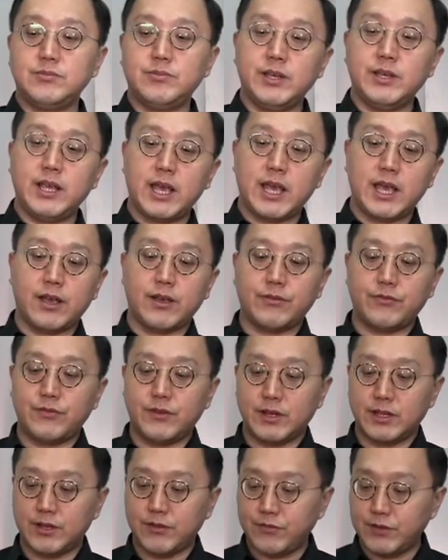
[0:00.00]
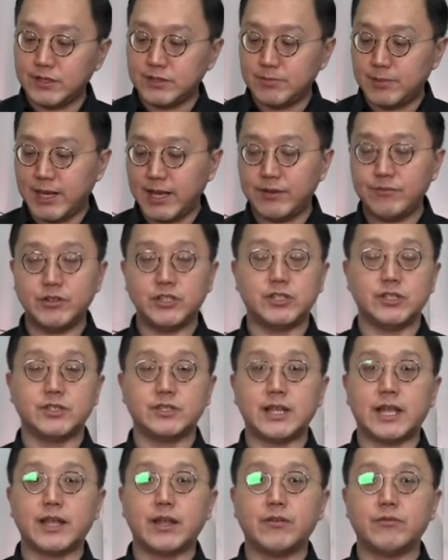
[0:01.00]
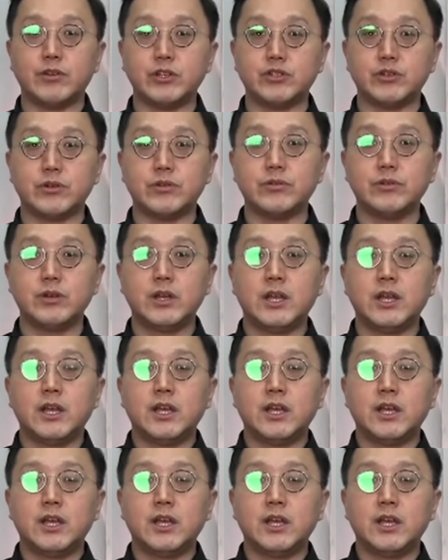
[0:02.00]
we have the first blend, which is Nanyang Ritual.